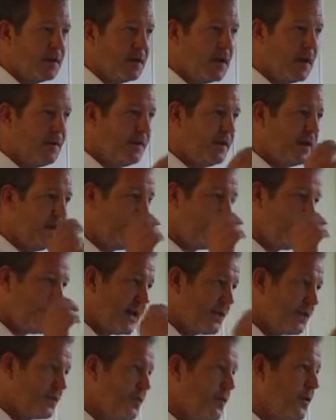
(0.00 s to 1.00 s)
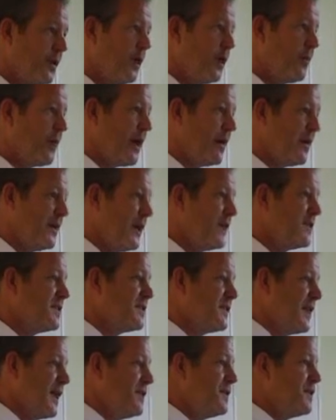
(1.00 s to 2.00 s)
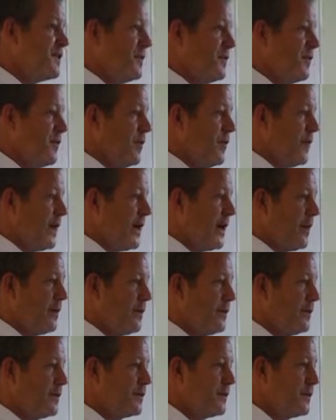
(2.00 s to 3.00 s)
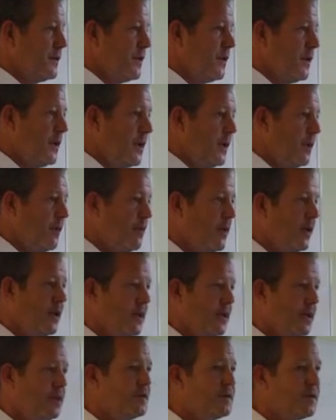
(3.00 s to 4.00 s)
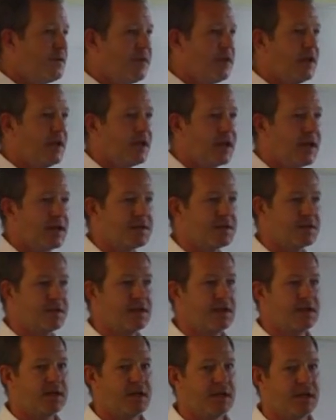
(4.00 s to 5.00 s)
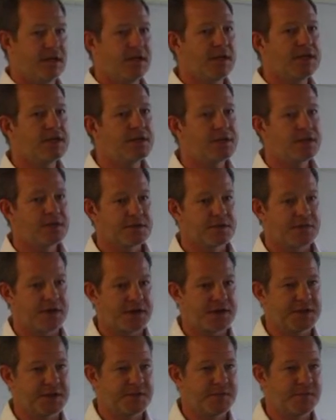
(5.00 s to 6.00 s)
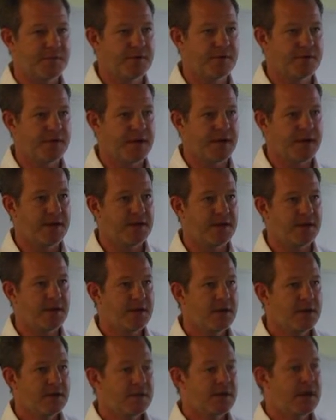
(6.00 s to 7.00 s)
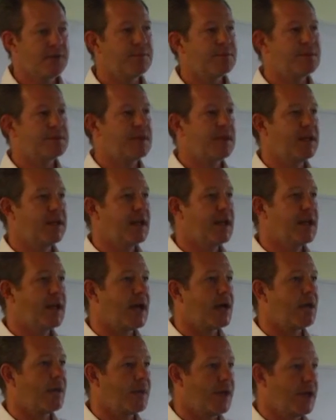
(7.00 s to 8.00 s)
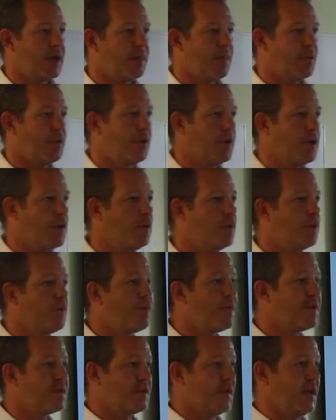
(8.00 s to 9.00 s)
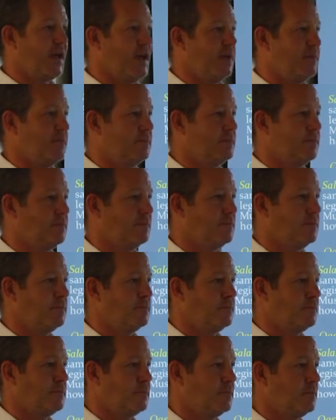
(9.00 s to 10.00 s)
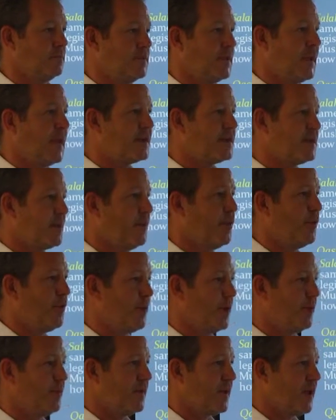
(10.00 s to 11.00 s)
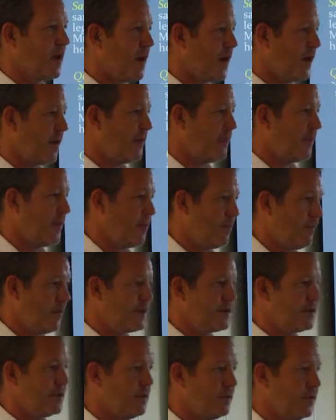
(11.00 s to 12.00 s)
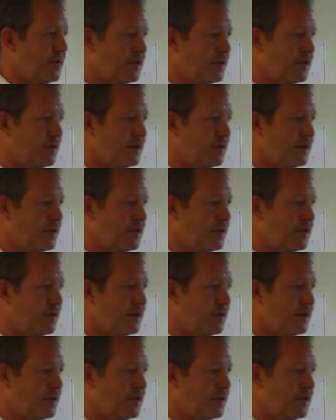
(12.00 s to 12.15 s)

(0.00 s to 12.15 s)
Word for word: and again talking about the extension of the powers, well, it used to be the case in the initial iteration of prevent that it was seeking out people who were risky that's the point of the kind of original